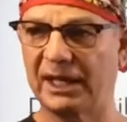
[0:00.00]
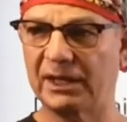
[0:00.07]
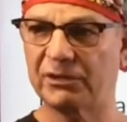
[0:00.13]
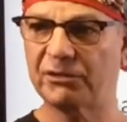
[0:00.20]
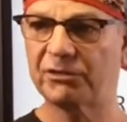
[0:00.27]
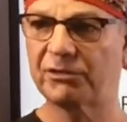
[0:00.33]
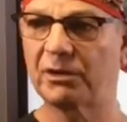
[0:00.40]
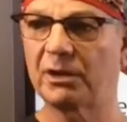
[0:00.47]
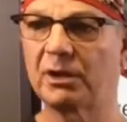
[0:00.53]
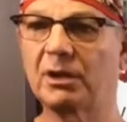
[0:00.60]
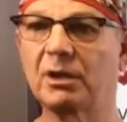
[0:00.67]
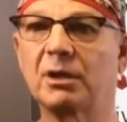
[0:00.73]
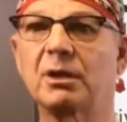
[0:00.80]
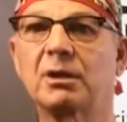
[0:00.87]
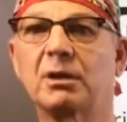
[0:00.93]

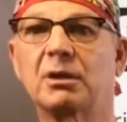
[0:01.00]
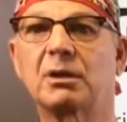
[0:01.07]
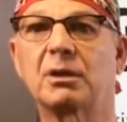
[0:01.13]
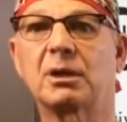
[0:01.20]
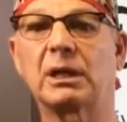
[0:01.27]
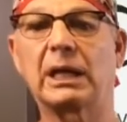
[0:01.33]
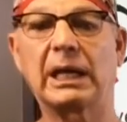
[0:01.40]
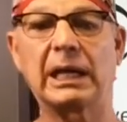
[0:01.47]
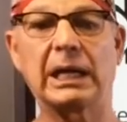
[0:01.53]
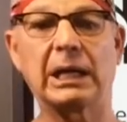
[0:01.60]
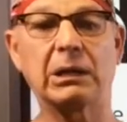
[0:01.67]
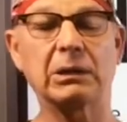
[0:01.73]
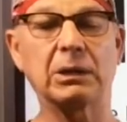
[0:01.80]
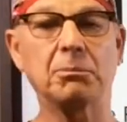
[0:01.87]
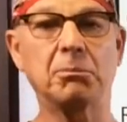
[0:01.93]
monolateral external fixator that
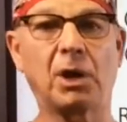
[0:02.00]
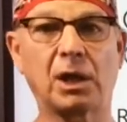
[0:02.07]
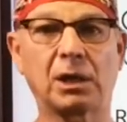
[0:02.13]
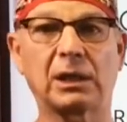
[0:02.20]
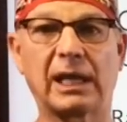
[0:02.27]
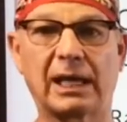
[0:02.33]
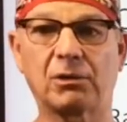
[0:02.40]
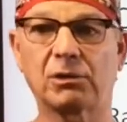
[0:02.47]
exists today.